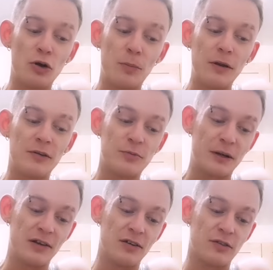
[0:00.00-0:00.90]
I'm even going to put
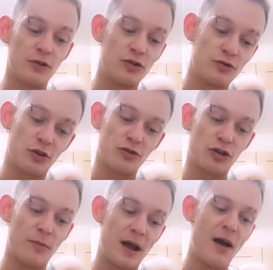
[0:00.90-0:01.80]
a couple of sprinkles of
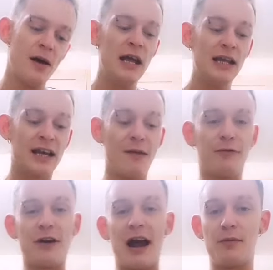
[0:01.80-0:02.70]
onions on top,
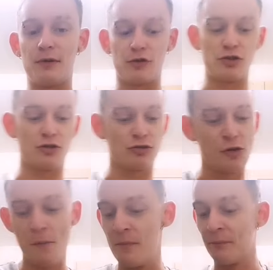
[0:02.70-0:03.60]
yeah? You can fry them
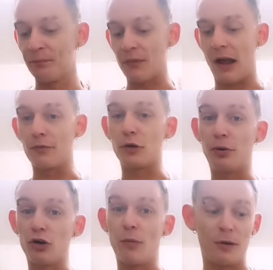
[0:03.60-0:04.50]
with
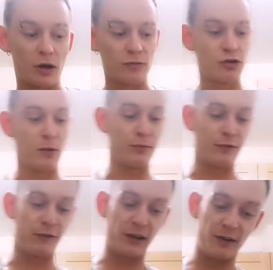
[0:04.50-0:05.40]
onions. I'm going to put a
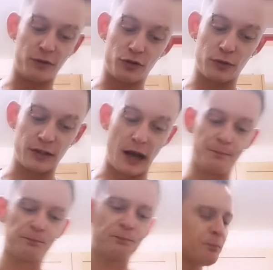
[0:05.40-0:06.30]
couple on top for
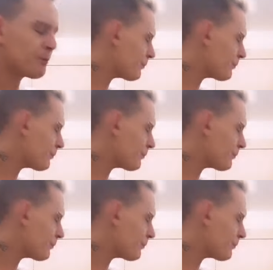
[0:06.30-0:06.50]
flavour as well,